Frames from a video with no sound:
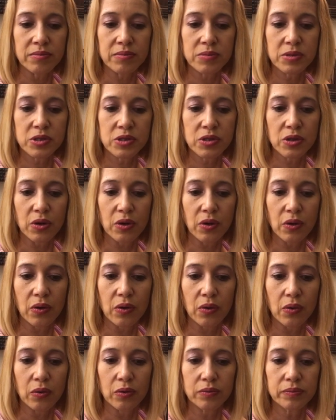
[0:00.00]

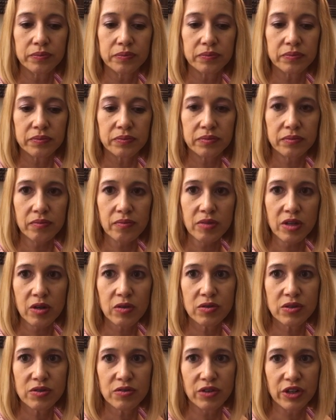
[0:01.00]
So
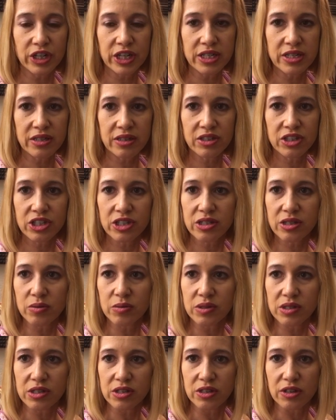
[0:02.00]
it was very delicious. It
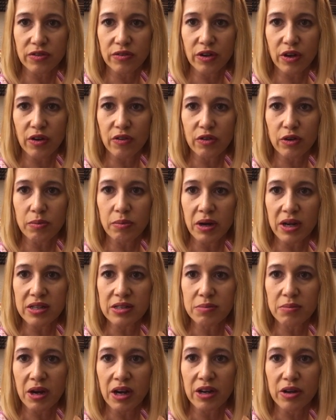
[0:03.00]
was served over
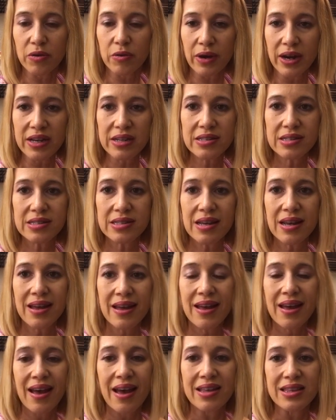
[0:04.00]
basmati rice.
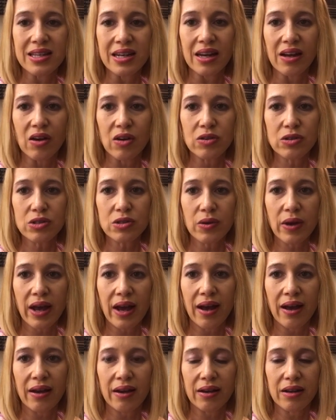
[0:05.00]
And then I also
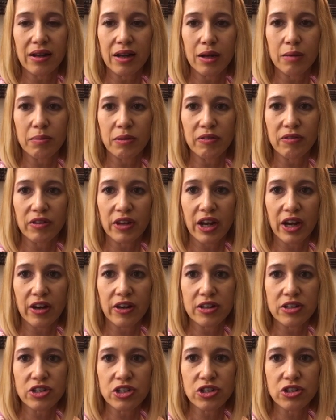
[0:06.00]
had a cup of
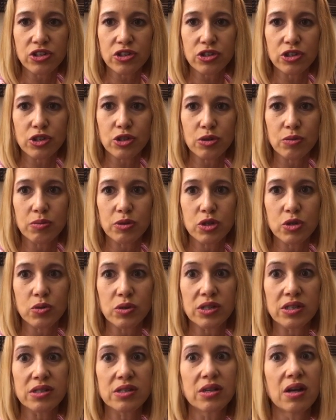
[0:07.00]
carrot ginger soup, which
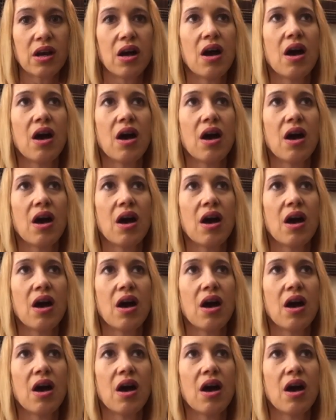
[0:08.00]
was